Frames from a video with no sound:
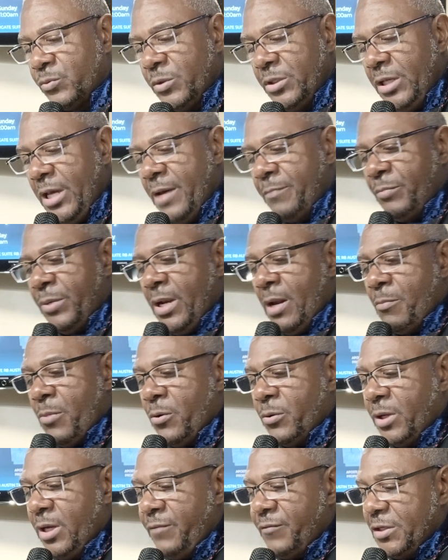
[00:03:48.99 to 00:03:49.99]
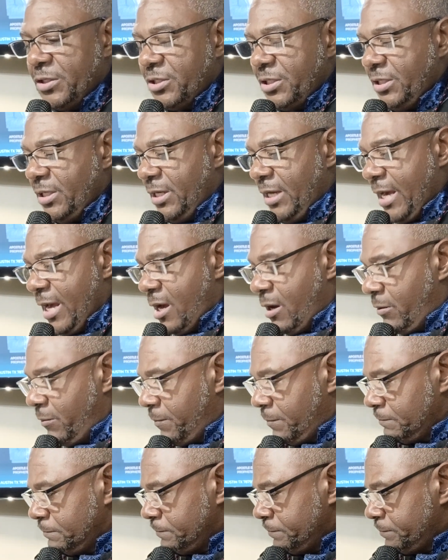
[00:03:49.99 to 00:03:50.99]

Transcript: one yet, but I'm going to give it to you now.